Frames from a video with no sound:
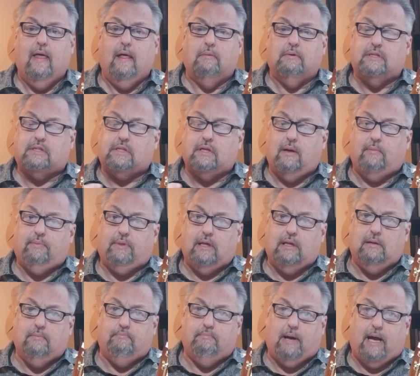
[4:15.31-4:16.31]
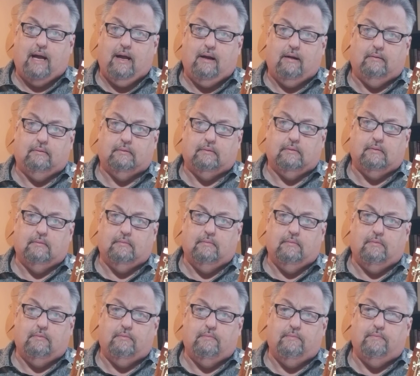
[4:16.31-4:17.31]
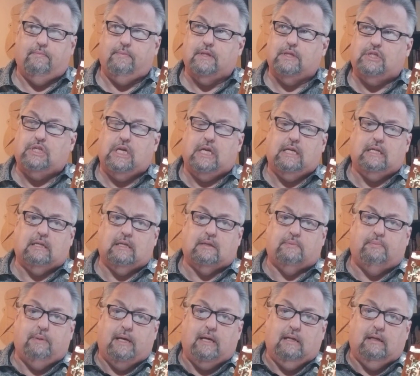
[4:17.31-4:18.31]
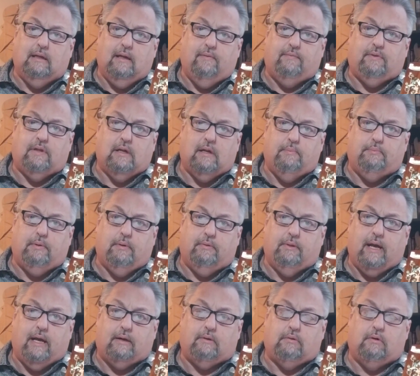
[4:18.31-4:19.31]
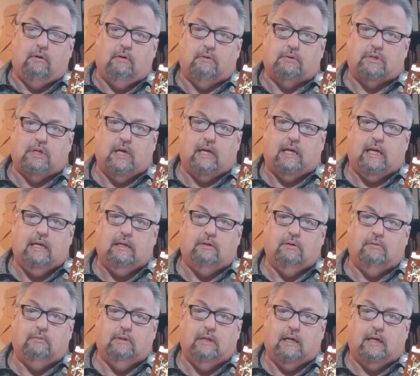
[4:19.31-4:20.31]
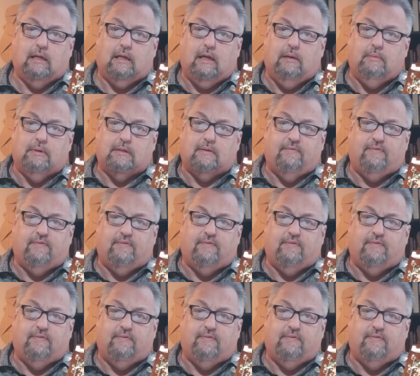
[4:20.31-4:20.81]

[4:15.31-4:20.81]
There's something about Jesus being lifted up on that cross, like he told Nicodemus,